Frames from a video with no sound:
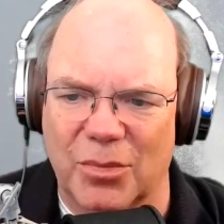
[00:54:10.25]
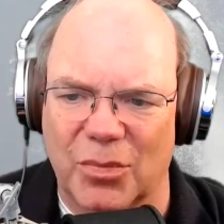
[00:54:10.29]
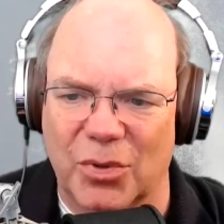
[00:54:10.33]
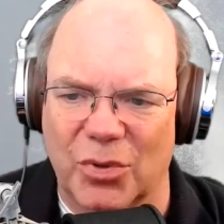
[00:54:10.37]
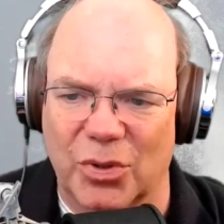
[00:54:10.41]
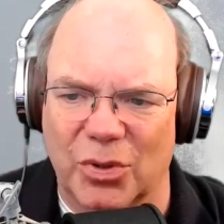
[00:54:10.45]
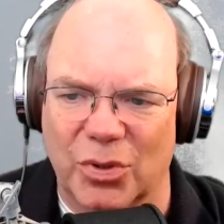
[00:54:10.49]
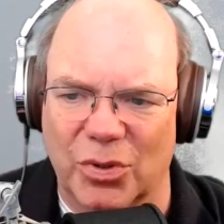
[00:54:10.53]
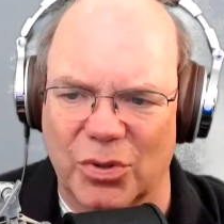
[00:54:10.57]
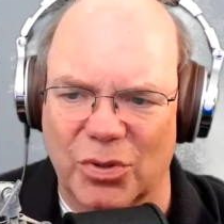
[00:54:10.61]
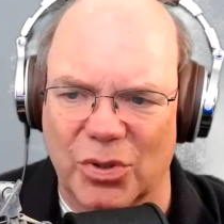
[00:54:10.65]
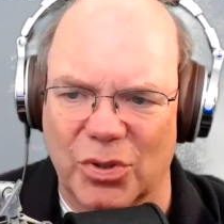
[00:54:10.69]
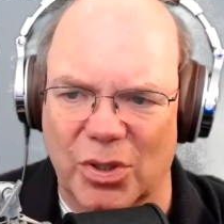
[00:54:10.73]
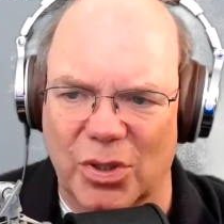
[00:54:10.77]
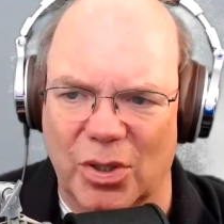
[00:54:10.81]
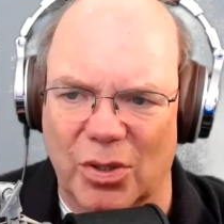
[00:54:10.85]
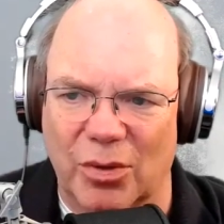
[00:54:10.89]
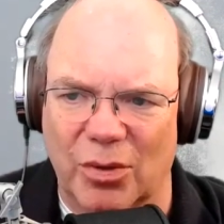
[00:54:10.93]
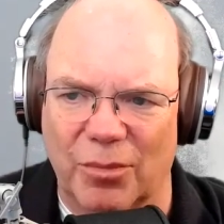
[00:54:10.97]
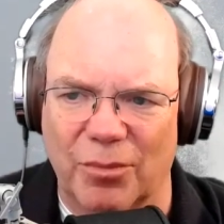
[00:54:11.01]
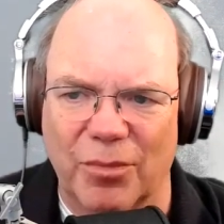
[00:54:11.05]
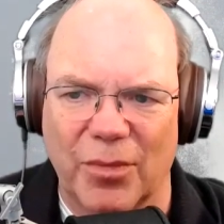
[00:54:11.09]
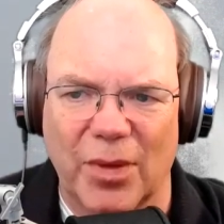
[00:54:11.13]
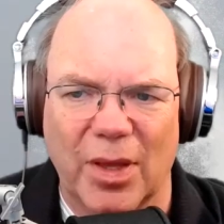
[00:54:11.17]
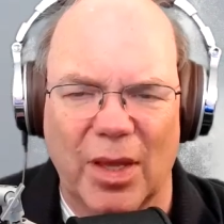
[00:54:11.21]
You're good to
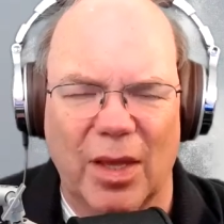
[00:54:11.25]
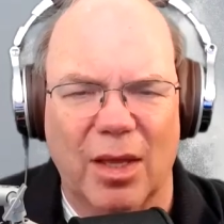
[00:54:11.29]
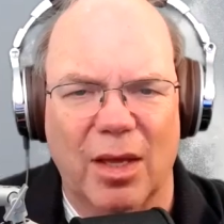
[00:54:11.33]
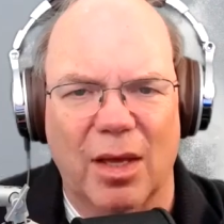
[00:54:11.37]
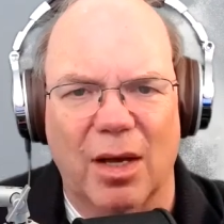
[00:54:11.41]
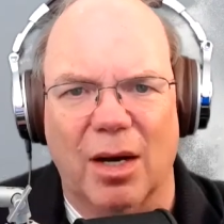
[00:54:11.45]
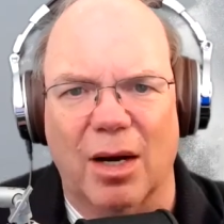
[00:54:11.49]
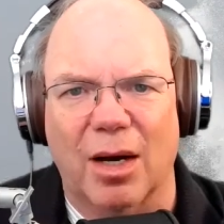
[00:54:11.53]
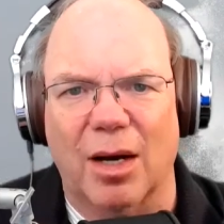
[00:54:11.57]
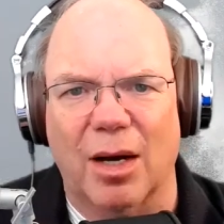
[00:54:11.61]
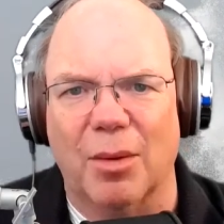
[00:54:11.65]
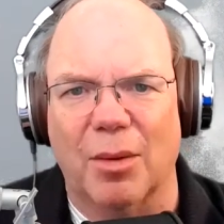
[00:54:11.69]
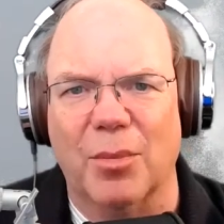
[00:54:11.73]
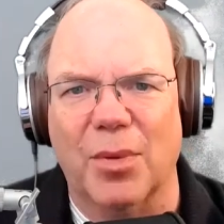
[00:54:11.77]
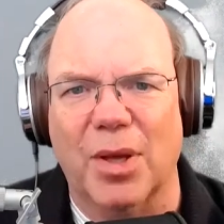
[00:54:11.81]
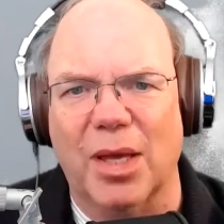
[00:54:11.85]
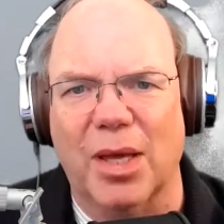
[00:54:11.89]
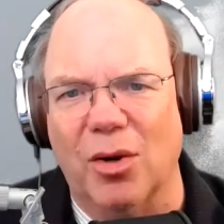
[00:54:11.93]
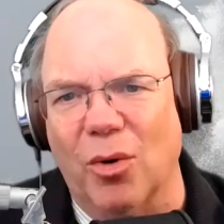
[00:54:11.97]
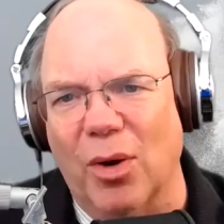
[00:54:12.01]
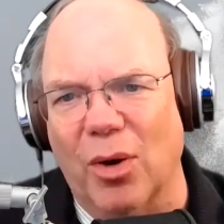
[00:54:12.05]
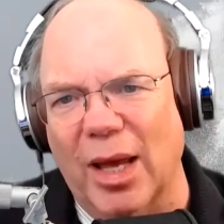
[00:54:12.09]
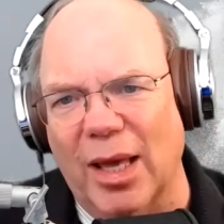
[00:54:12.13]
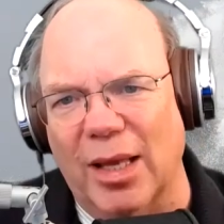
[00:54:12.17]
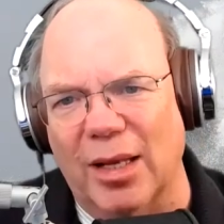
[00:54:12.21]
go.
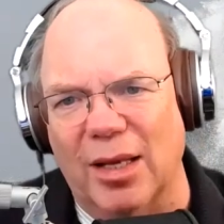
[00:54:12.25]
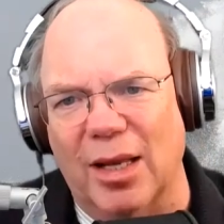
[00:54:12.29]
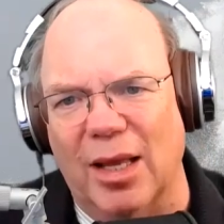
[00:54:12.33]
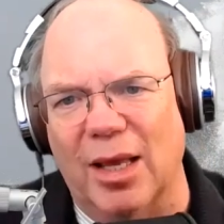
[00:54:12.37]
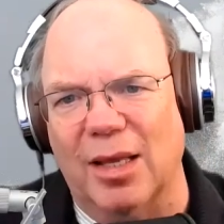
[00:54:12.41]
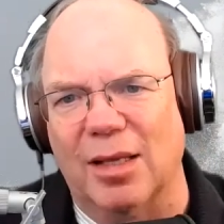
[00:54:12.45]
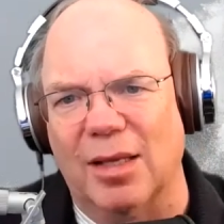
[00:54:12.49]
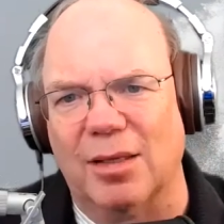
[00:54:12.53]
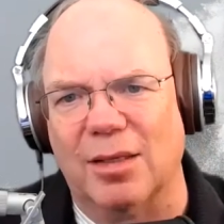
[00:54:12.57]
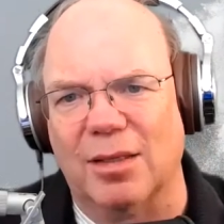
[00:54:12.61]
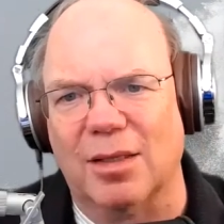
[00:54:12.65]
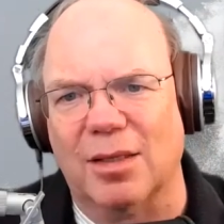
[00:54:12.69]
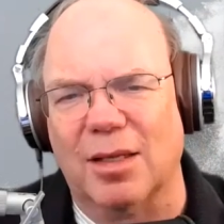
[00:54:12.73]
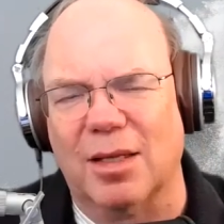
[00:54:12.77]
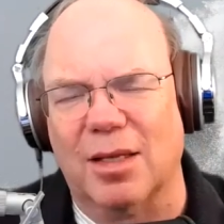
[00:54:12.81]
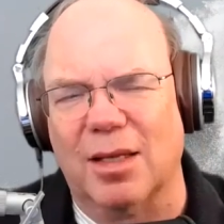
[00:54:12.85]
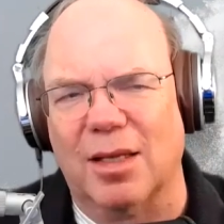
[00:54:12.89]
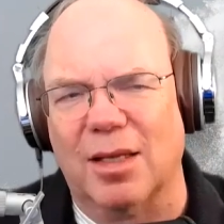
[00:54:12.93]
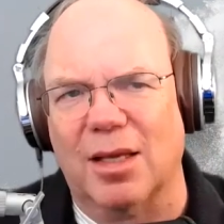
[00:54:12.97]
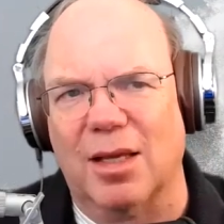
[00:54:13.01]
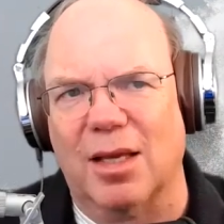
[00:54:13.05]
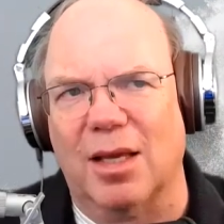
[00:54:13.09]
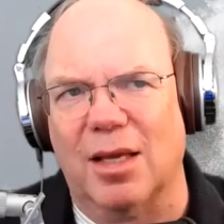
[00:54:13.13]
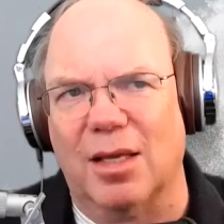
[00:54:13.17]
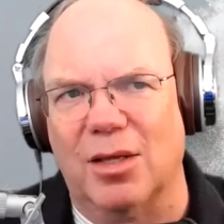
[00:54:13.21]
And
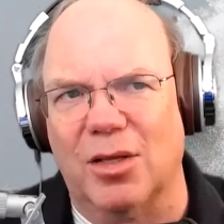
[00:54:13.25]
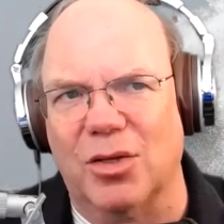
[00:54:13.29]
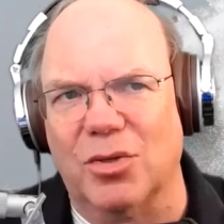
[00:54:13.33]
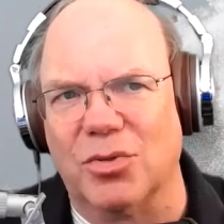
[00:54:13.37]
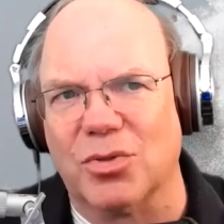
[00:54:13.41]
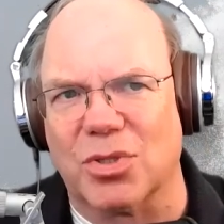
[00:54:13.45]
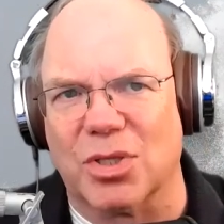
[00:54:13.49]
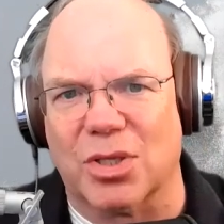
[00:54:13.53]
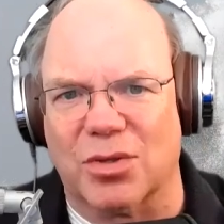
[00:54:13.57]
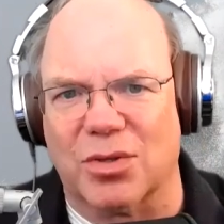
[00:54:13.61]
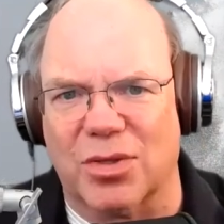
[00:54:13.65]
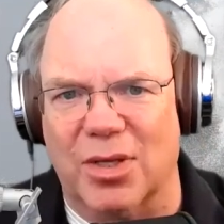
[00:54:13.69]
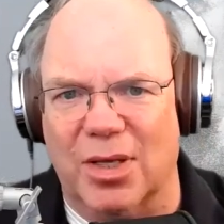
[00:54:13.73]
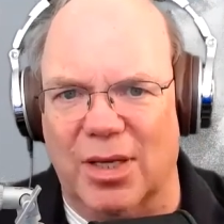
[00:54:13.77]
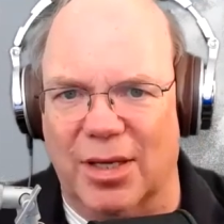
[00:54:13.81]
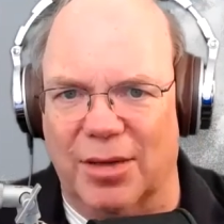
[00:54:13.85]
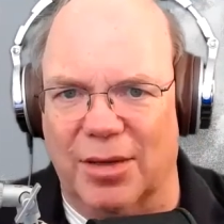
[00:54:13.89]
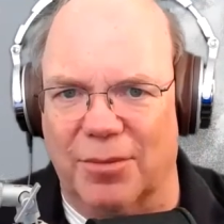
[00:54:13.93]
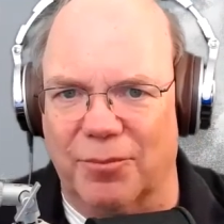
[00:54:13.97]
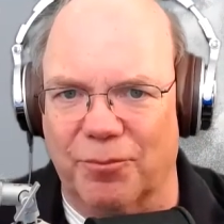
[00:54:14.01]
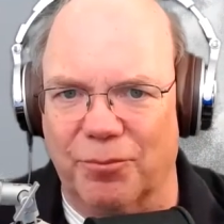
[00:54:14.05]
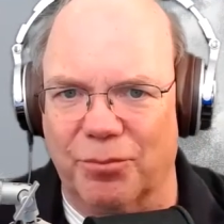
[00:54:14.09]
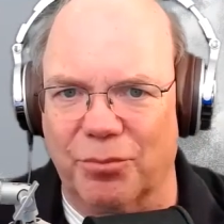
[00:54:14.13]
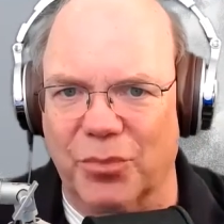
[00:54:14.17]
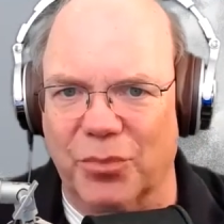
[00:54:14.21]
here's the
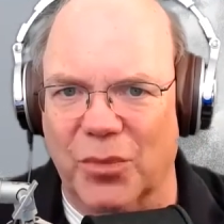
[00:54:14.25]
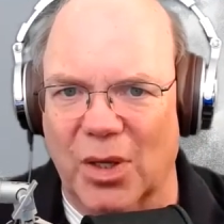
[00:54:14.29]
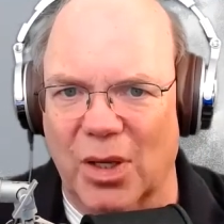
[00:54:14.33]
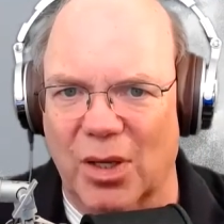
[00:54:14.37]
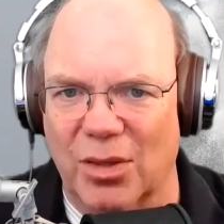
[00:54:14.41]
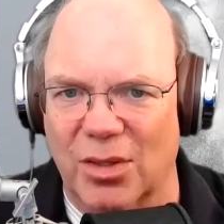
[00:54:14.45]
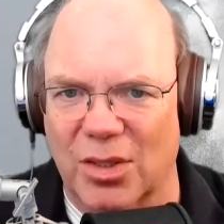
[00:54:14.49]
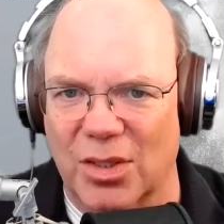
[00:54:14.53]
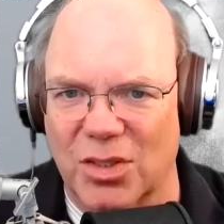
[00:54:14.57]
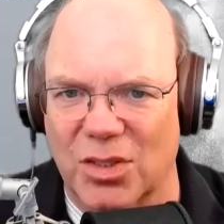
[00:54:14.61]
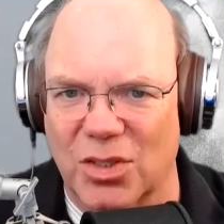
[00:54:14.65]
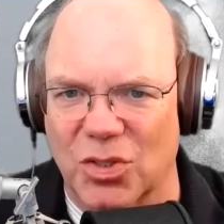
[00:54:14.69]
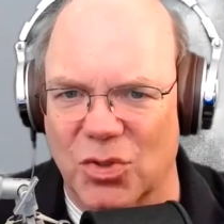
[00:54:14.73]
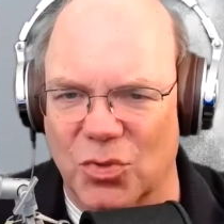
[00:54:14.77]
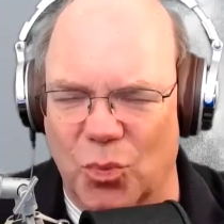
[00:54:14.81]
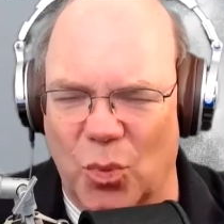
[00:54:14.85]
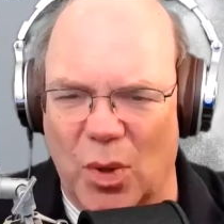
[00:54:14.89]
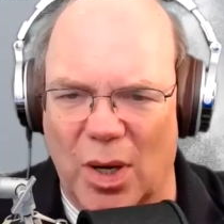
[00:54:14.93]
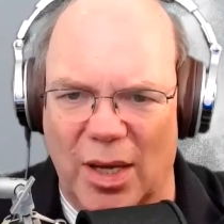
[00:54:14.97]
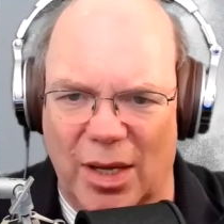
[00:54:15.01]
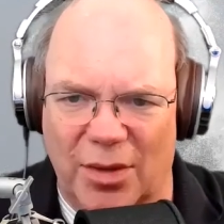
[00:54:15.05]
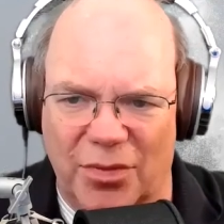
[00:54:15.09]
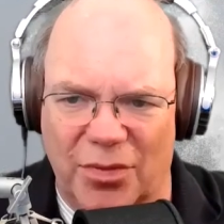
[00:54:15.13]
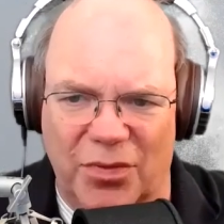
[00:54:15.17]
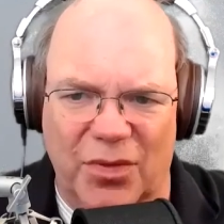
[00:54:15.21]
thing. This is
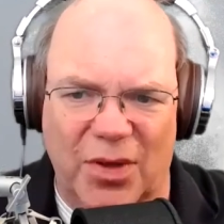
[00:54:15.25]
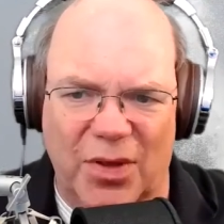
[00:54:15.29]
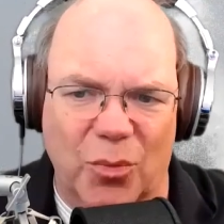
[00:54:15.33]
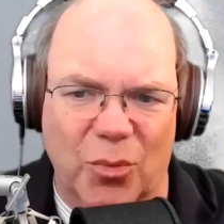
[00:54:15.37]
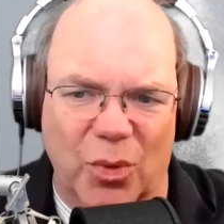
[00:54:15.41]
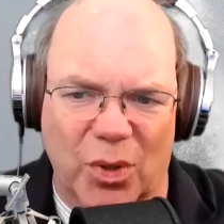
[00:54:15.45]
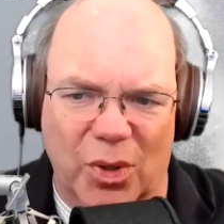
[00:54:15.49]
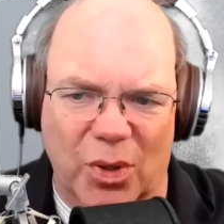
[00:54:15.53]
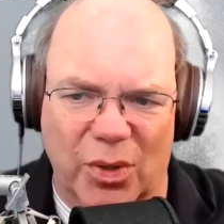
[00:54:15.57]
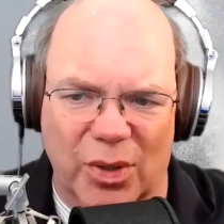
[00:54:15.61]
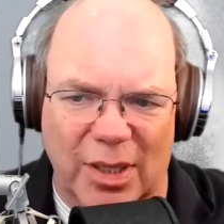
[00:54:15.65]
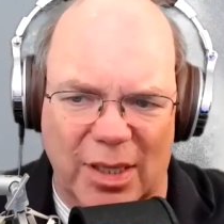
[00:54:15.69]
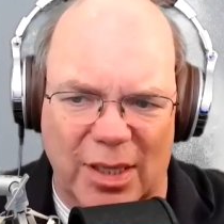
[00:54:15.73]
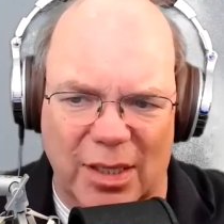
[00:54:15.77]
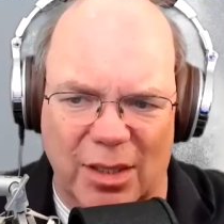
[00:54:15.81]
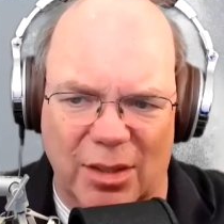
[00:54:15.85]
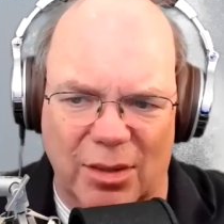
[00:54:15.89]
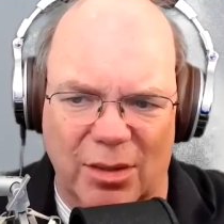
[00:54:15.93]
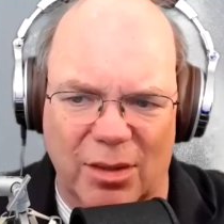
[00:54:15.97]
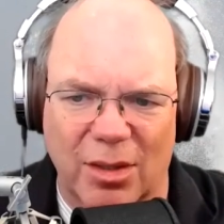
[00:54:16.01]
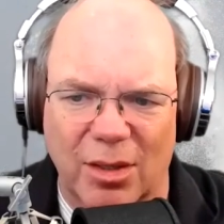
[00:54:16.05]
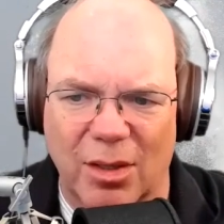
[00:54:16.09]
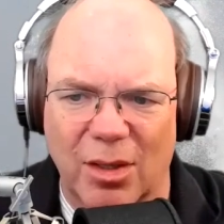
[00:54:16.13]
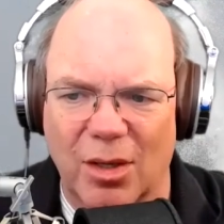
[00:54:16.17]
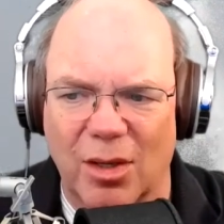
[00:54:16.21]
why I think we're going to
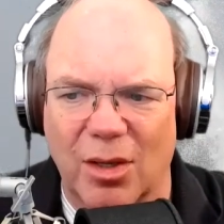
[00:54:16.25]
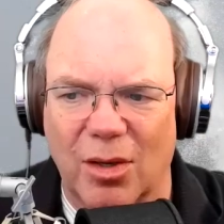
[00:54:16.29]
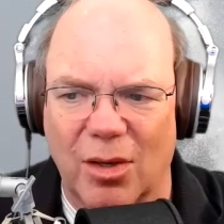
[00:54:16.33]
get